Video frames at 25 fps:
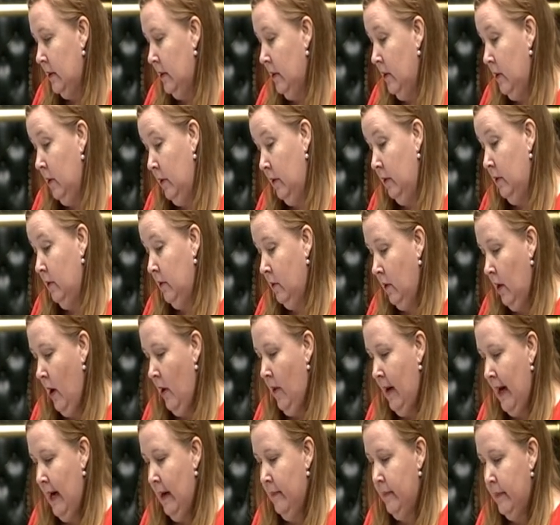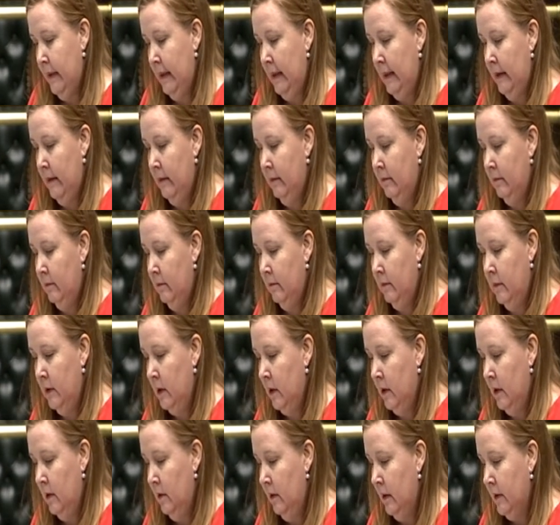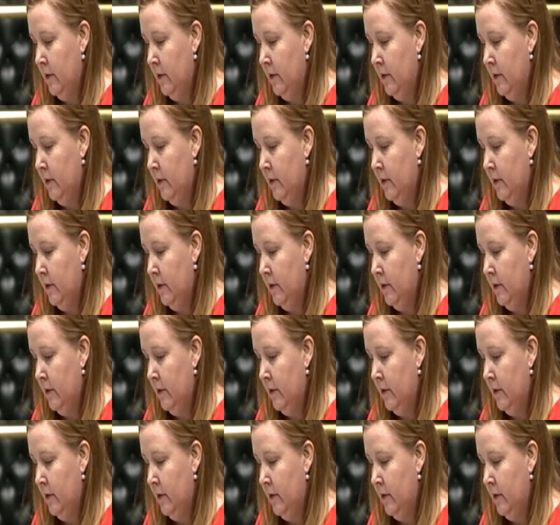who grow up in, you know,